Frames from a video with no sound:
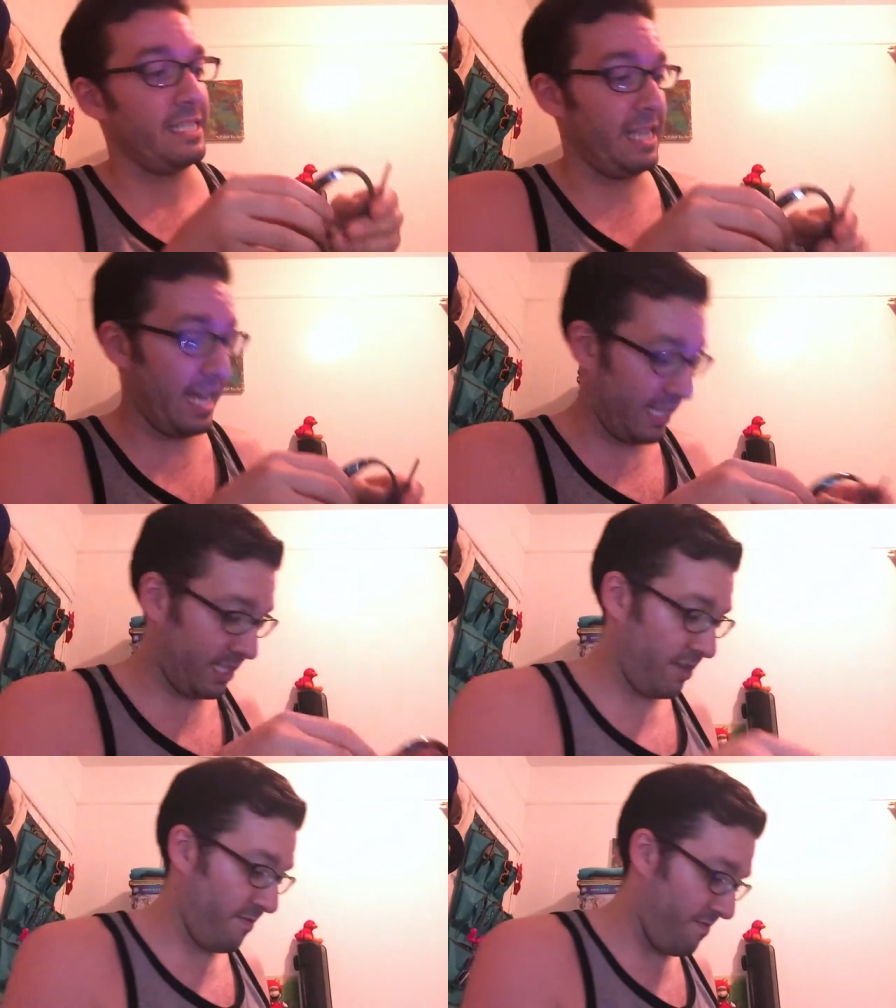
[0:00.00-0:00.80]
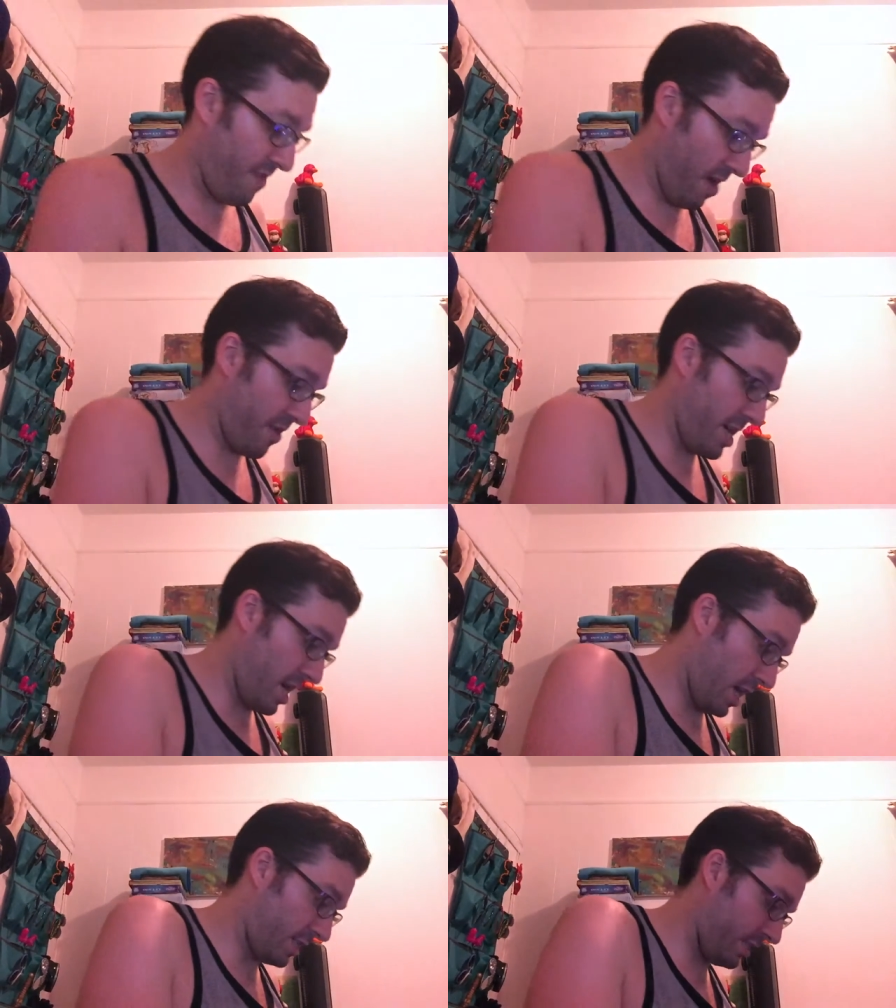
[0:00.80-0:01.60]
That's very
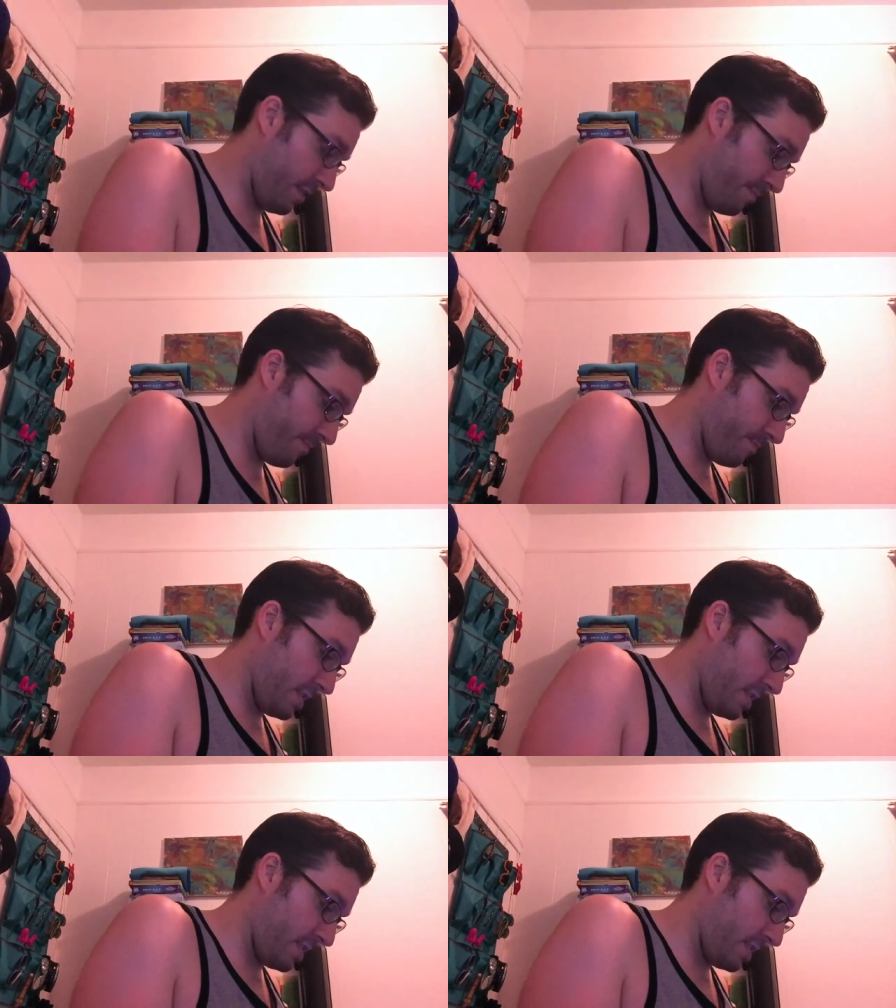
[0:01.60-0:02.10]
awesome.